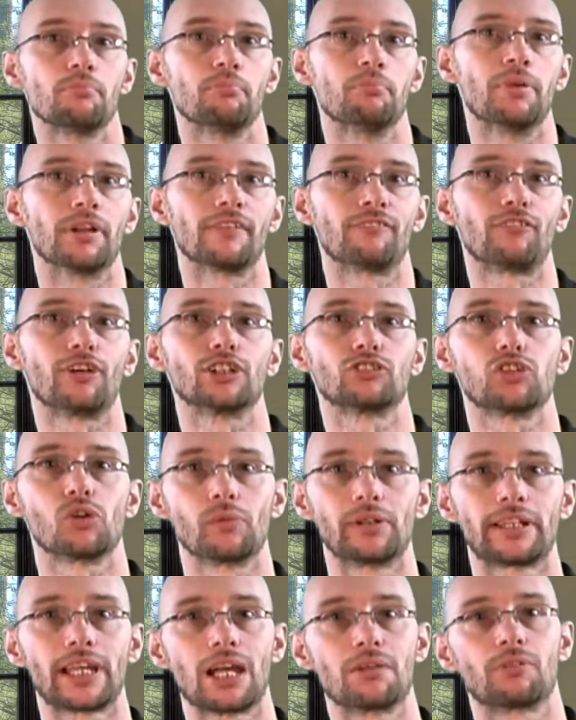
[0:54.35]
But the first one
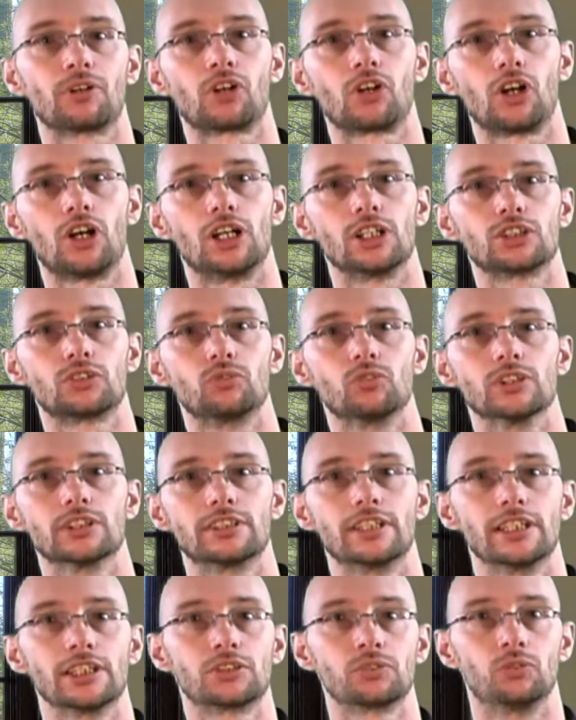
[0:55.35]
we came across was
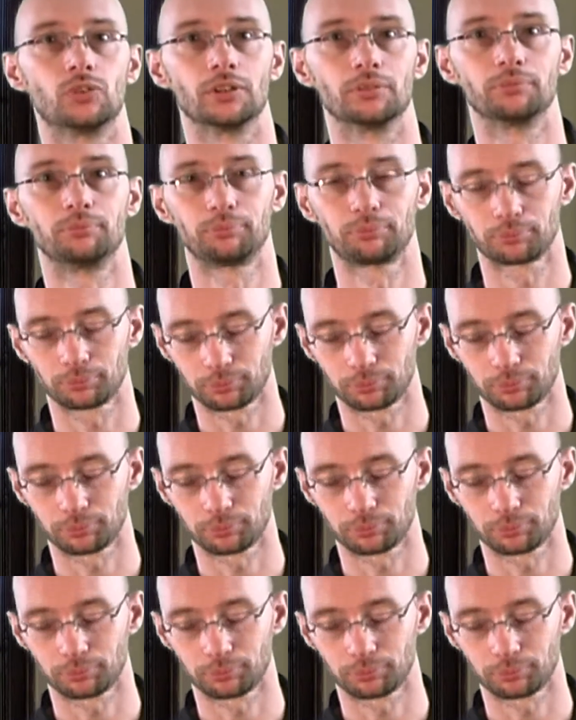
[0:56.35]
this one.